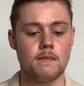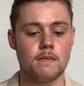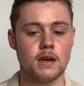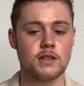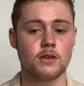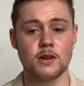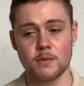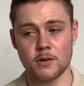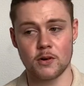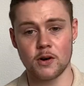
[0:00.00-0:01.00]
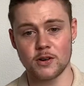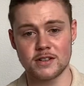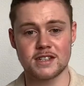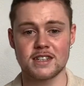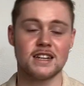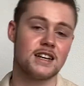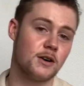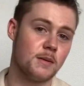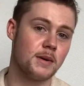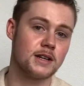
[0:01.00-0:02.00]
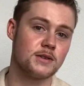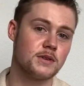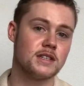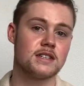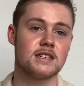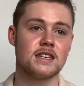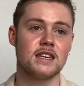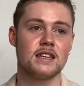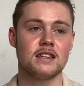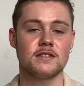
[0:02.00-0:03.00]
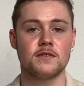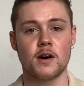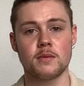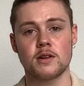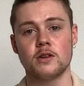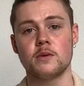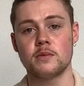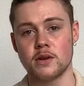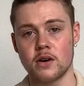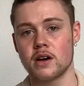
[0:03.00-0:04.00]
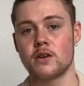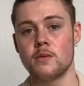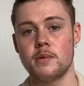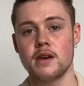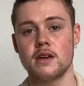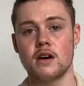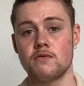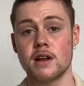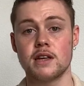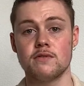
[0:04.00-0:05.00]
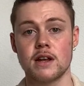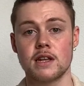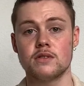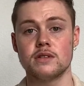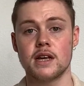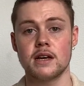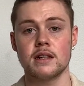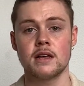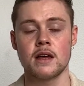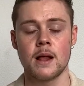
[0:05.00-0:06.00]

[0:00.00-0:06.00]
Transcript: He's only up the road, coming back to his former club. It could be a really, really good deal.